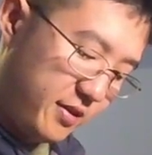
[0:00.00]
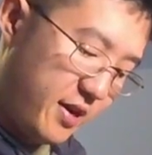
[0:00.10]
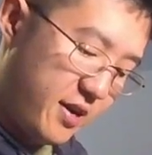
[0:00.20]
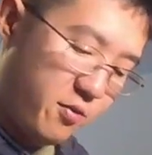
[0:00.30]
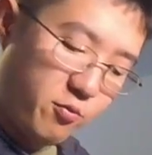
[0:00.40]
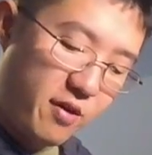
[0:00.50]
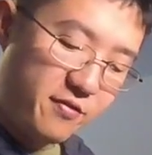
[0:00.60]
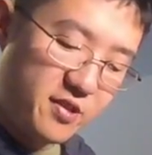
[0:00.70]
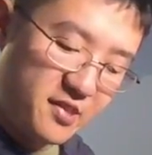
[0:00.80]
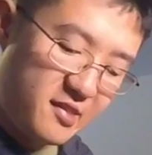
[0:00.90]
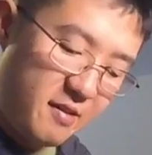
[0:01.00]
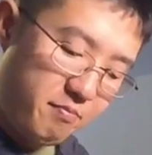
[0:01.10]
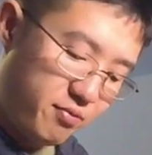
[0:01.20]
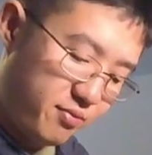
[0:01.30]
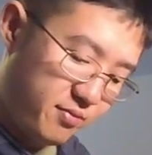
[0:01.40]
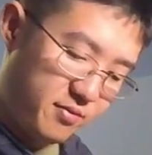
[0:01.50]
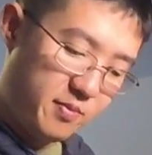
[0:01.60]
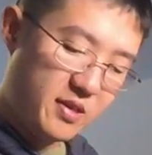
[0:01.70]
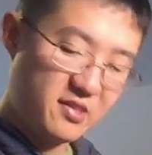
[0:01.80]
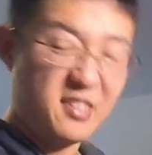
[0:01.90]
rough this up,
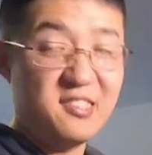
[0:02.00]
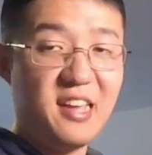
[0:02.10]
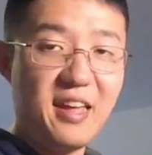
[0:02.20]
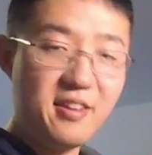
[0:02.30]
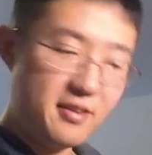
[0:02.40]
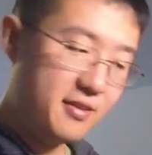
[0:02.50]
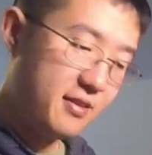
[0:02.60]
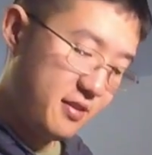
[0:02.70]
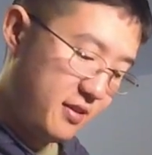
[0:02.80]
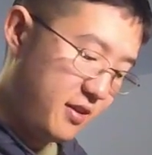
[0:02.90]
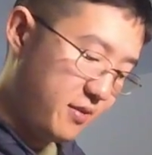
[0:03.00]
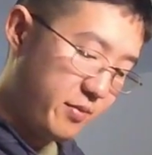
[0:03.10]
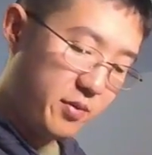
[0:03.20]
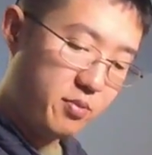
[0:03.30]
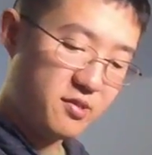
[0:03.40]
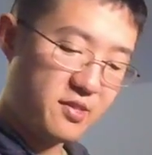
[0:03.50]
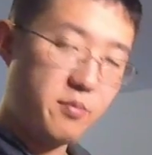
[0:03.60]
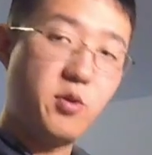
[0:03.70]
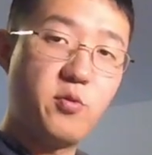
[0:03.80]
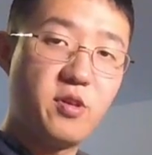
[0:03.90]
basically sand it. I'm gonna put
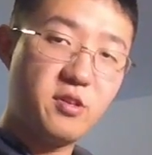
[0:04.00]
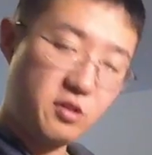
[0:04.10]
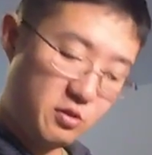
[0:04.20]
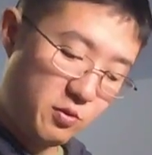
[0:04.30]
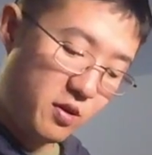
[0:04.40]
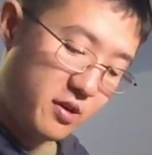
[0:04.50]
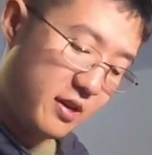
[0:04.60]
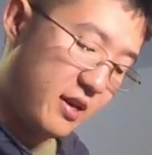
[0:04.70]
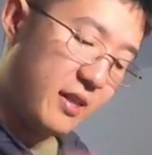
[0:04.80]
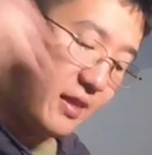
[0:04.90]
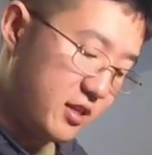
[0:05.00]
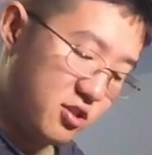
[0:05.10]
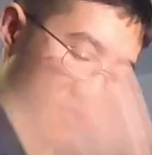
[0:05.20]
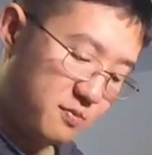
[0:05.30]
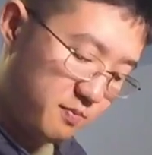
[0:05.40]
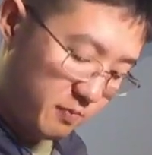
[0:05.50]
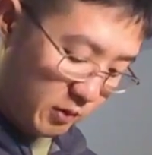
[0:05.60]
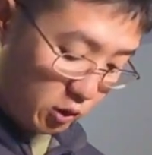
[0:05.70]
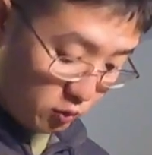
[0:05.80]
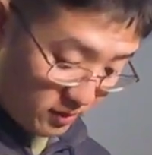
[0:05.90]
some Gorilla Glue on and then just
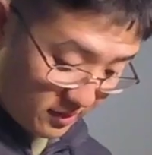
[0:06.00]
glue